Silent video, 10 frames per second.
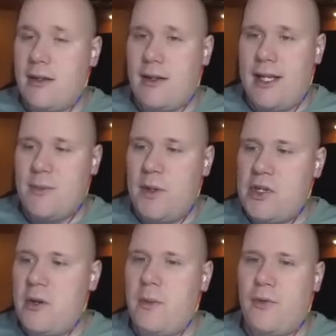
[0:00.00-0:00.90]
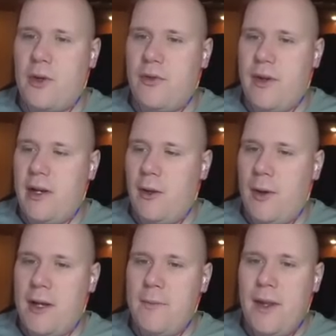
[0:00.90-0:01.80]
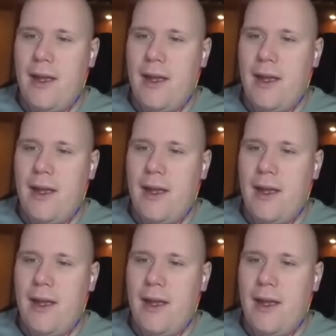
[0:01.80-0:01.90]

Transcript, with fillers: to last mission before the final one.